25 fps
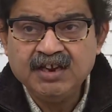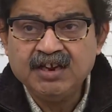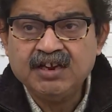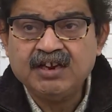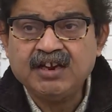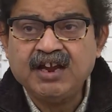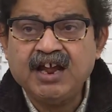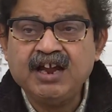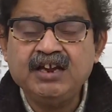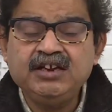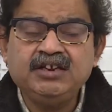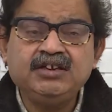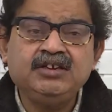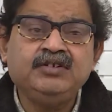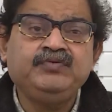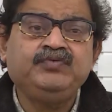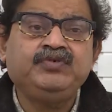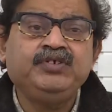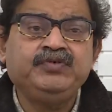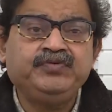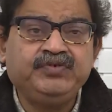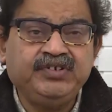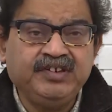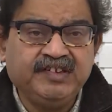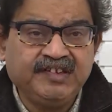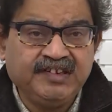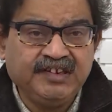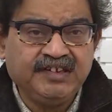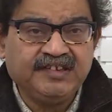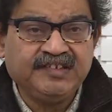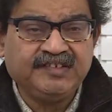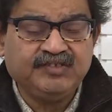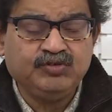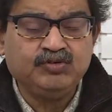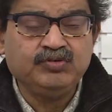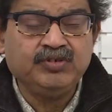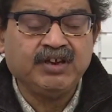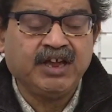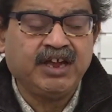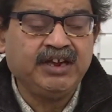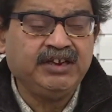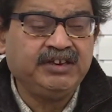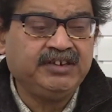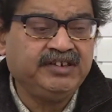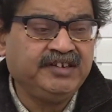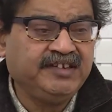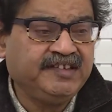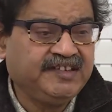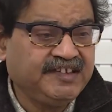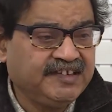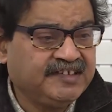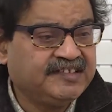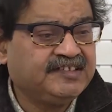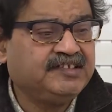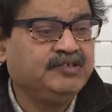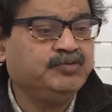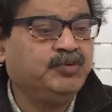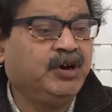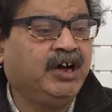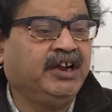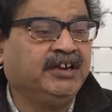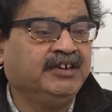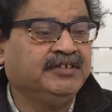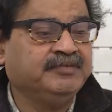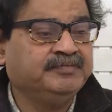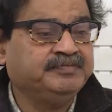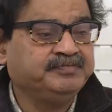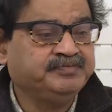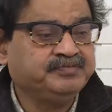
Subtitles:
1956 to 1961.